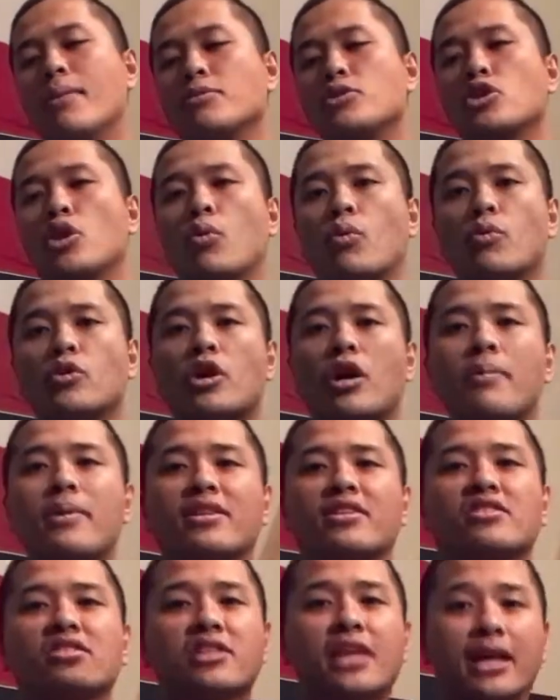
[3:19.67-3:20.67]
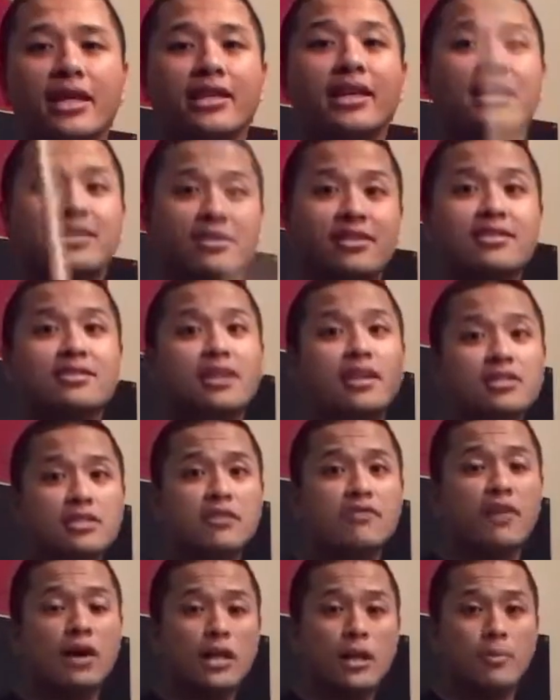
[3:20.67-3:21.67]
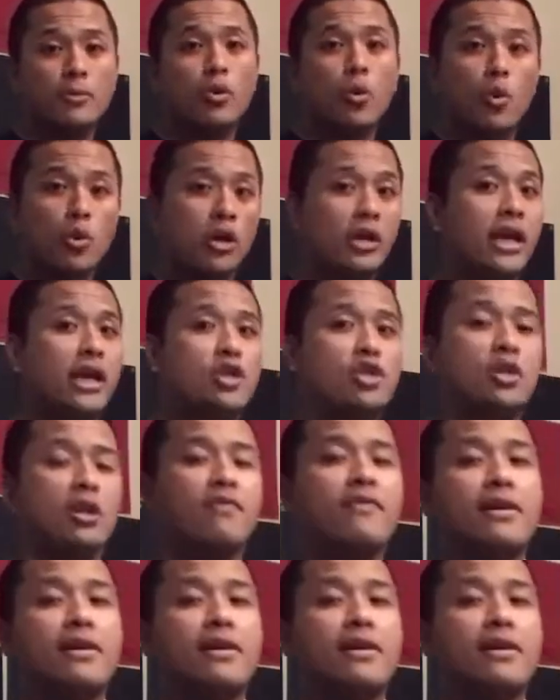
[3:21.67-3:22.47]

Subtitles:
So when we're talking about the stick, yes, this does develop coordination.